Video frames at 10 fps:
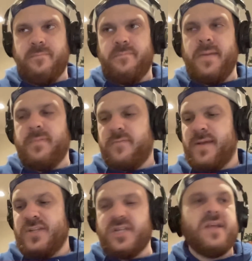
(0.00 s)
people have
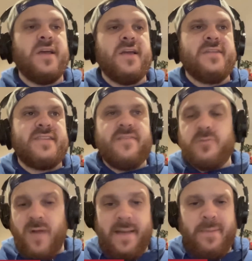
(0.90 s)
mentioned
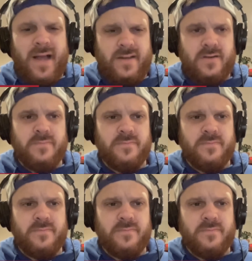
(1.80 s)
David Reinbacher.